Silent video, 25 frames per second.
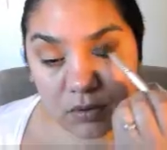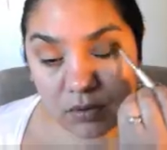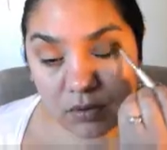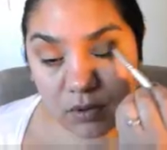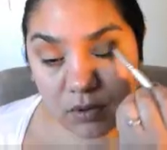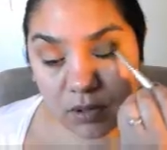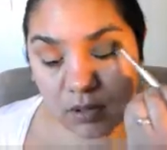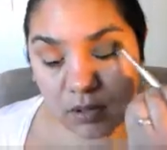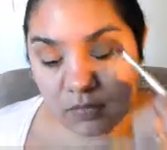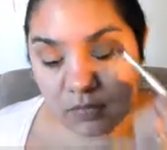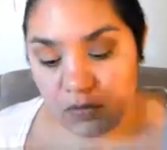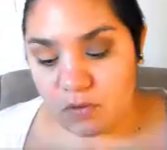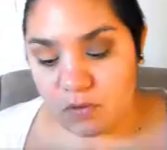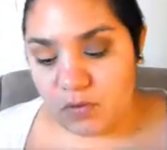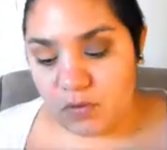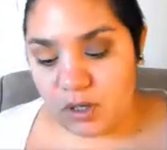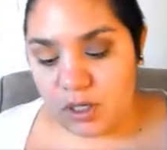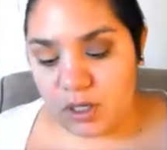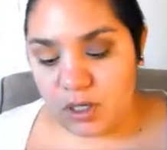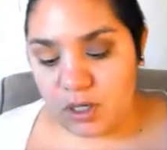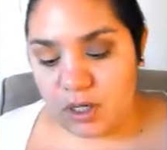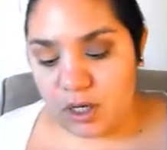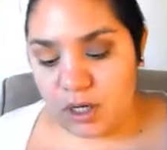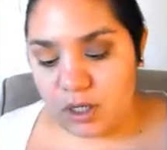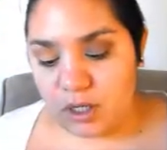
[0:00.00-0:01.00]
Now if you want
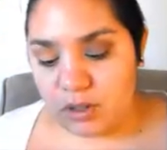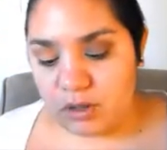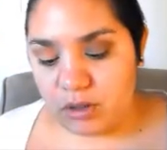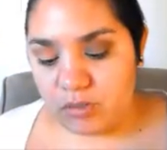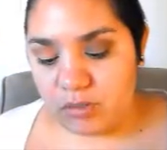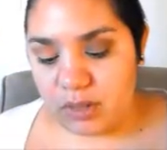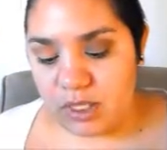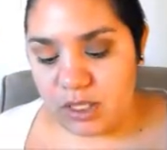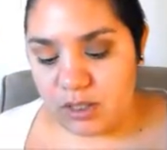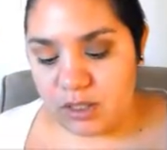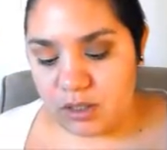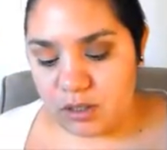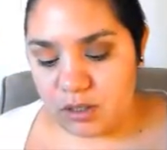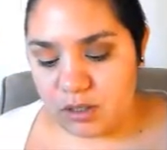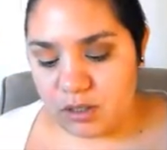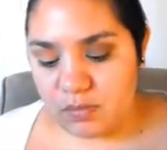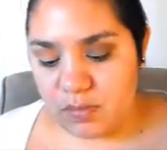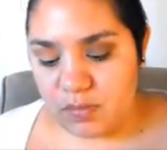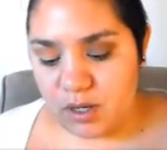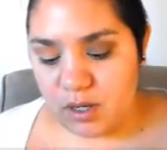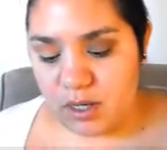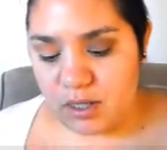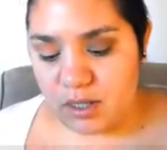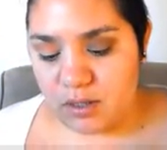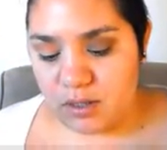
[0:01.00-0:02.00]
a colored base on the
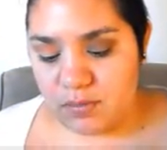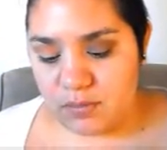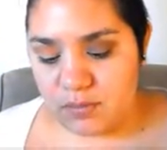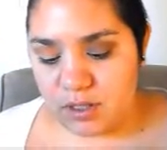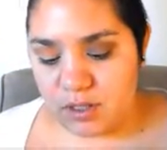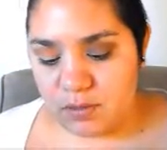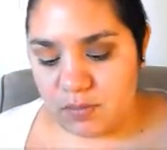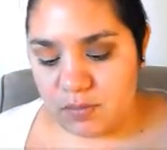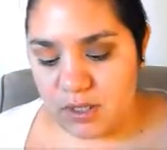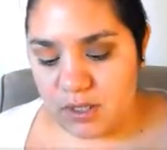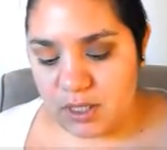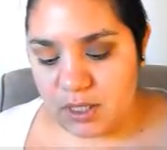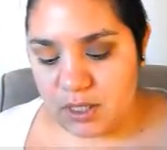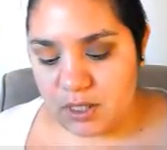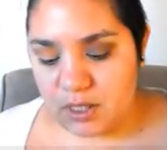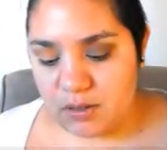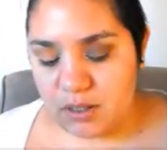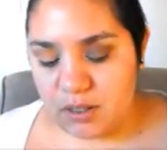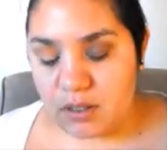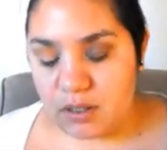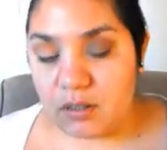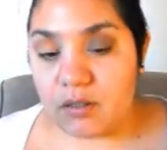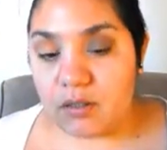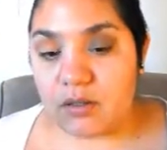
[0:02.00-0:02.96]
bottom to make it